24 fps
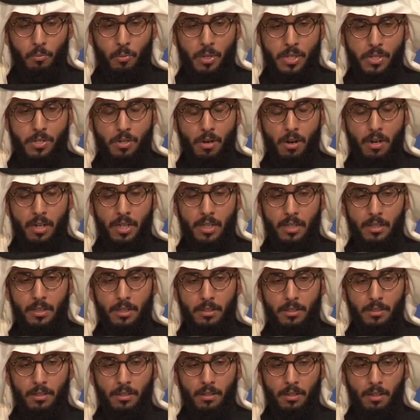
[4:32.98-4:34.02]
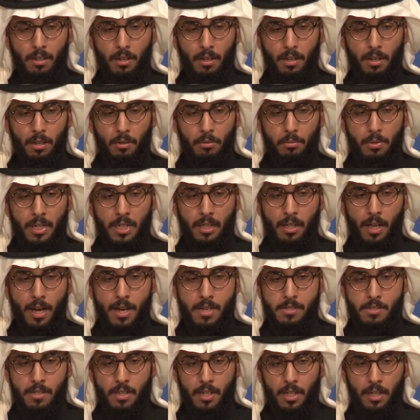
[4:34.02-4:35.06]
we started
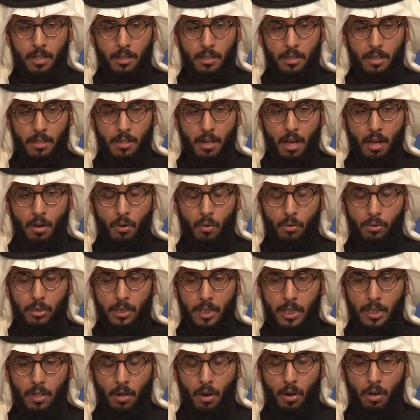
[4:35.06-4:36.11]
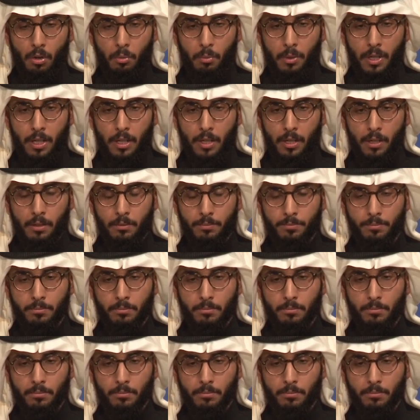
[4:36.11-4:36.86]
realizing that not only are we